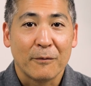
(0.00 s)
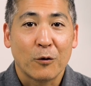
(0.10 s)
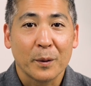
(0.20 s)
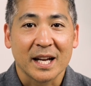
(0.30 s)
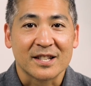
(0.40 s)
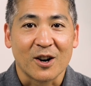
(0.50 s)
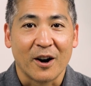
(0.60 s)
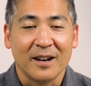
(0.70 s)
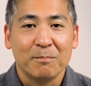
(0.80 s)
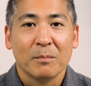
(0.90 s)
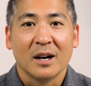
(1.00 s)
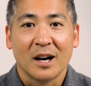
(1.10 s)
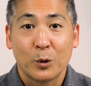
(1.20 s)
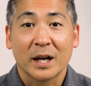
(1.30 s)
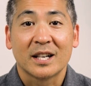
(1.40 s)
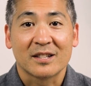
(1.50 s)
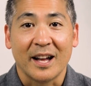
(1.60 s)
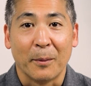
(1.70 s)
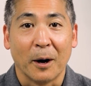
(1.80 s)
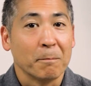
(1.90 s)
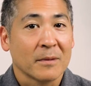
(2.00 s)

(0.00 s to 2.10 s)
before we get started, a quick disclaimer.